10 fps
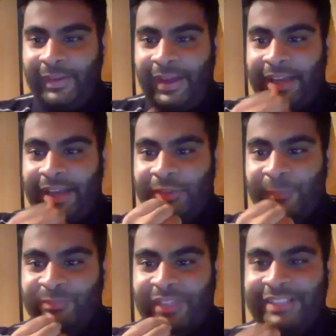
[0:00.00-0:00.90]
and
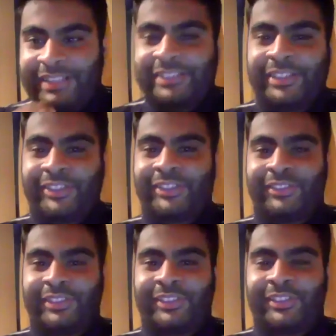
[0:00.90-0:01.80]
I think this
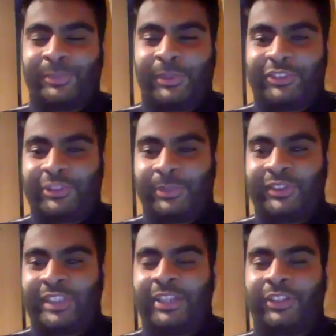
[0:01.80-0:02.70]
is what she was
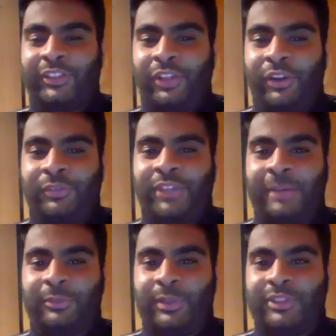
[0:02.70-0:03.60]
saying because a lot of
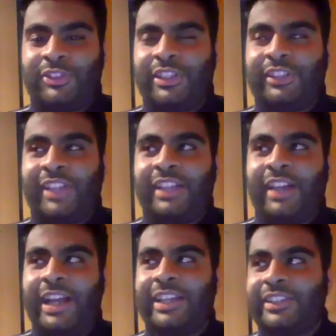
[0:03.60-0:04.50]
times when she's had
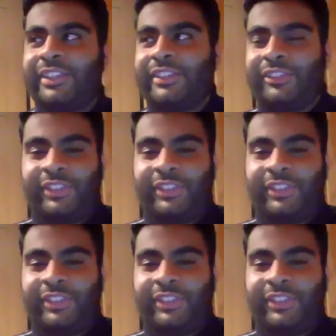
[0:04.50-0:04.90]
ideas and